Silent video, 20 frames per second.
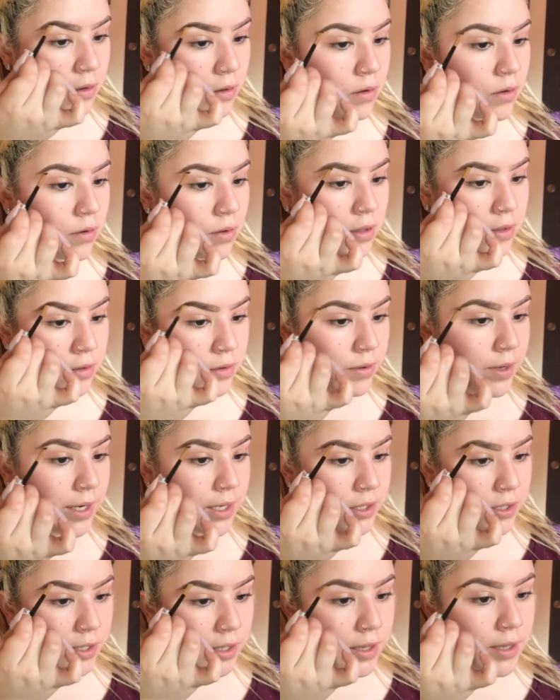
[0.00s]
go the
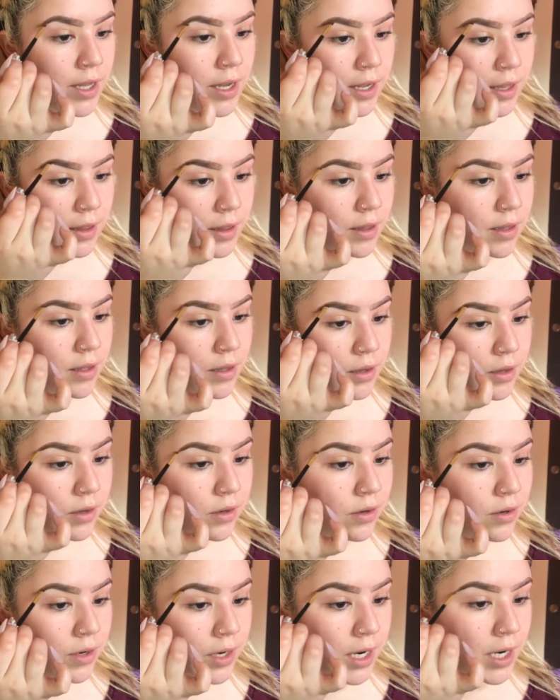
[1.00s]
direction that
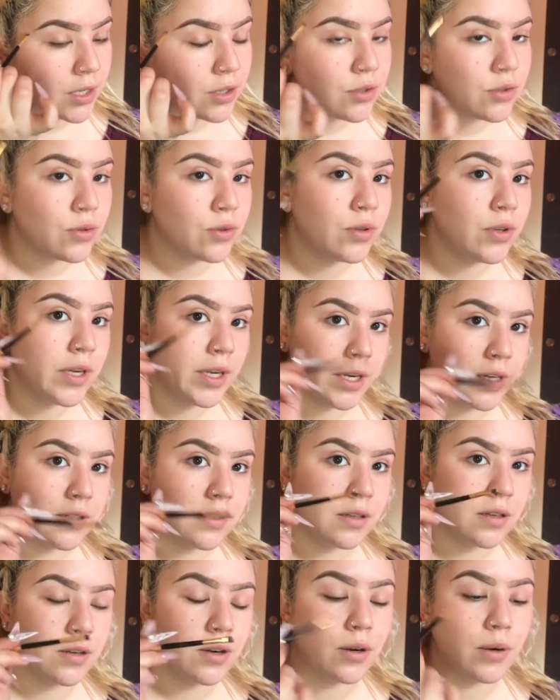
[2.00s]
your actual
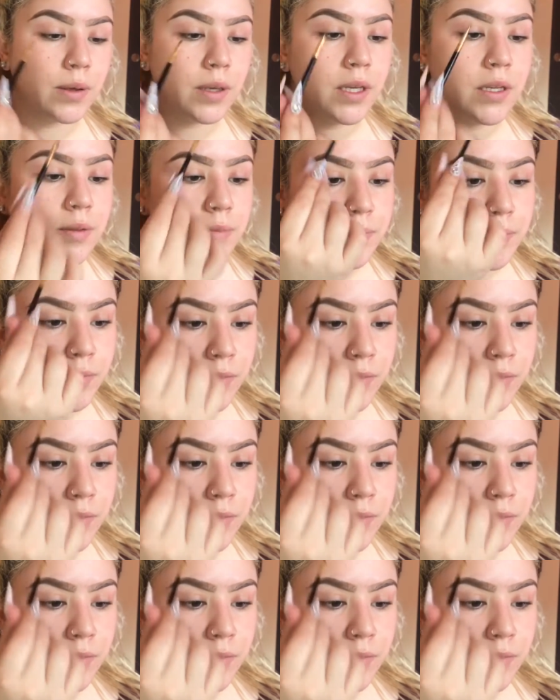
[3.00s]
hairs are going.